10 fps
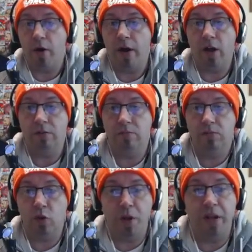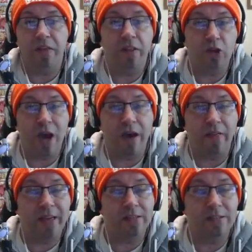I can't sort of put anything in the chat that
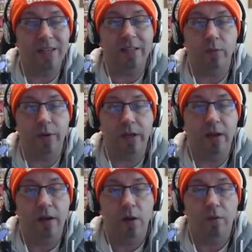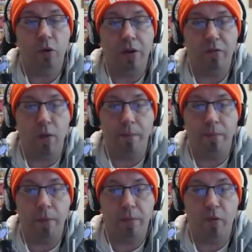they can see. So we're gonna we've told everyone
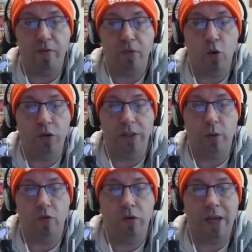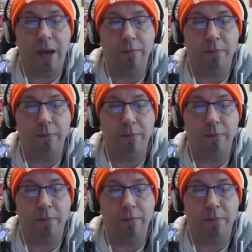before we recorded that we're on game